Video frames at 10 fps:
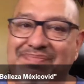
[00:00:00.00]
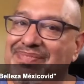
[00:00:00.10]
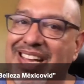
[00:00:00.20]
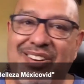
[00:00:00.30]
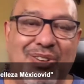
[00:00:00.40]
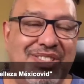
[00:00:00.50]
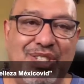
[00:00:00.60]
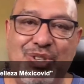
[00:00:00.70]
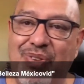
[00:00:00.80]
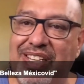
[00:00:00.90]
That whole
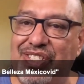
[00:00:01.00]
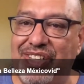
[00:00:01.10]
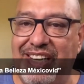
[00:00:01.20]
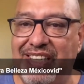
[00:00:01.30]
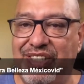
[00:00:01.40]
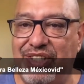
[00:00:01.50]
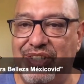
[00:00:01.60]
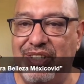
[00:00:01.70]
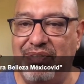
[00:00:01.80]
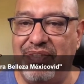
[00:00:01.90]
situation is just
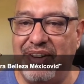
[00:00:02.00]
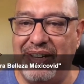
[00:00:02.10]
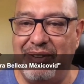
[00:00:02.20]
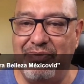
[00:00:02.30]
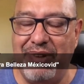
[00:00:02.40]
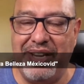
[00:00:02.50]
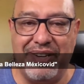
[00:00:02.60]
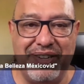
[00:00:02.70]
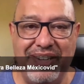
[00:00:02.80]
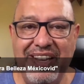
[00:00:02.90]
so fucking
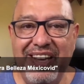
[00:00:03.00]
weird,